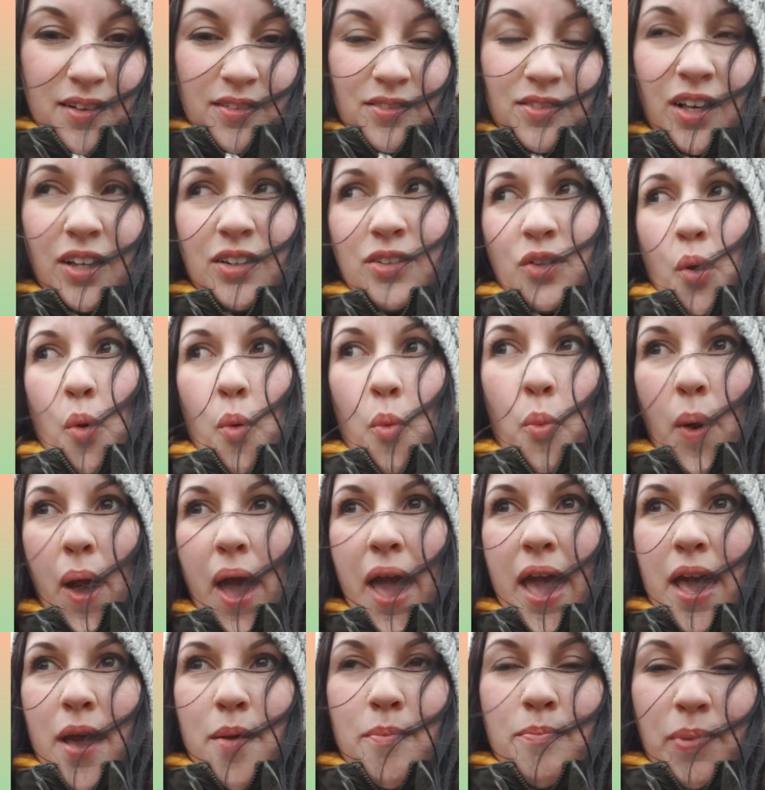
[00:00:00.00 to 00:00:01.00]
Not
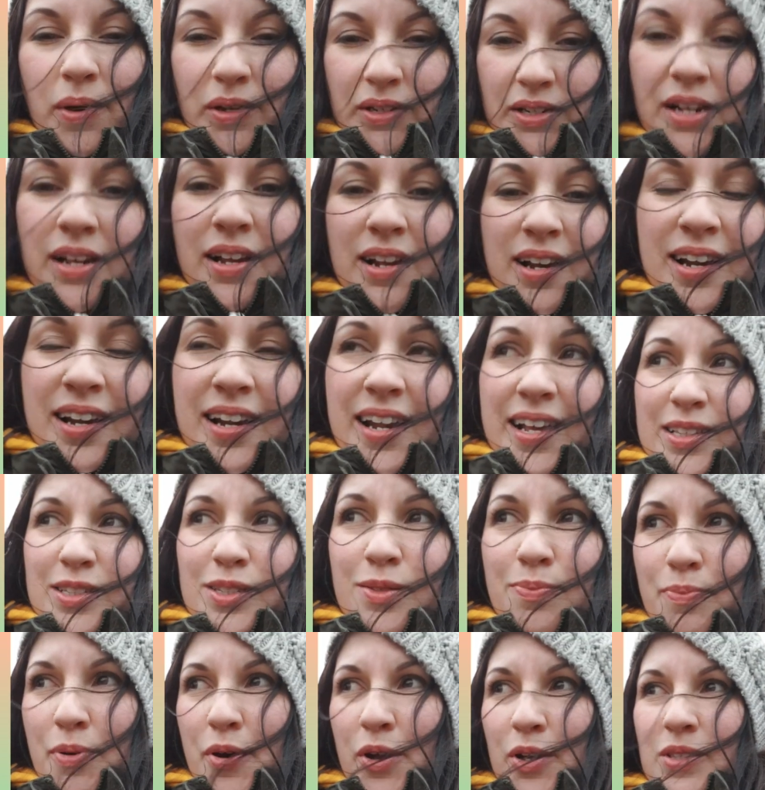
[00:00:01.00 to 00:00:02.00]
away, but let's
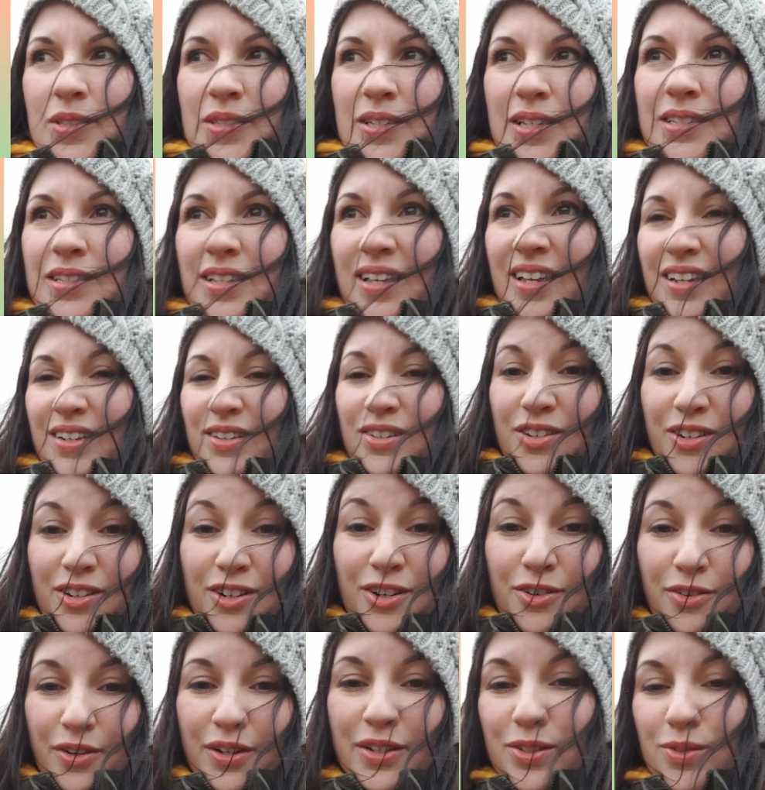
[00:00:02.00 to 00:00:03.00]
put this into
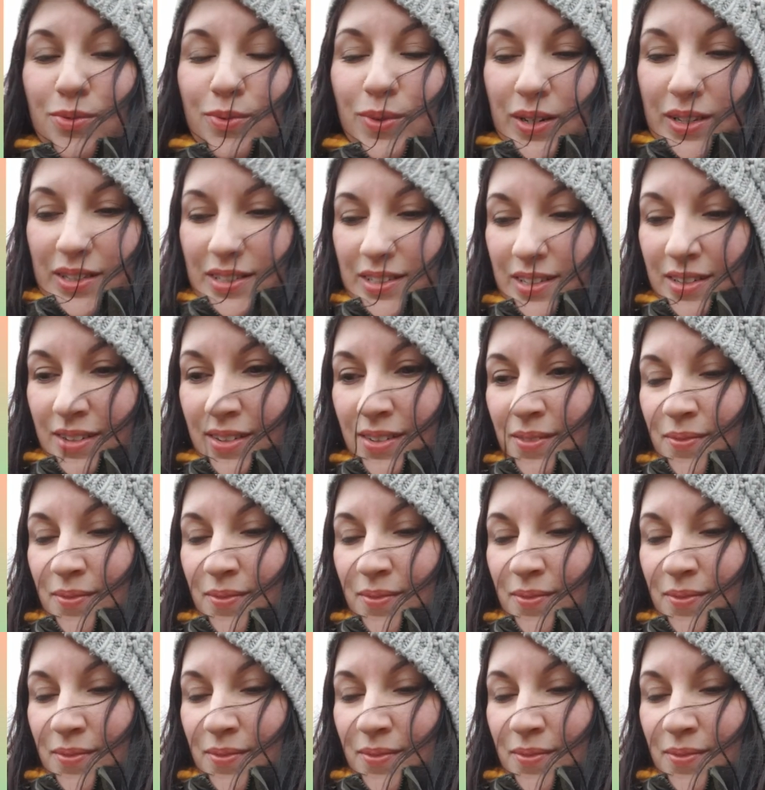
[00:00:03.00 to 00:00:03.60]
Christmas.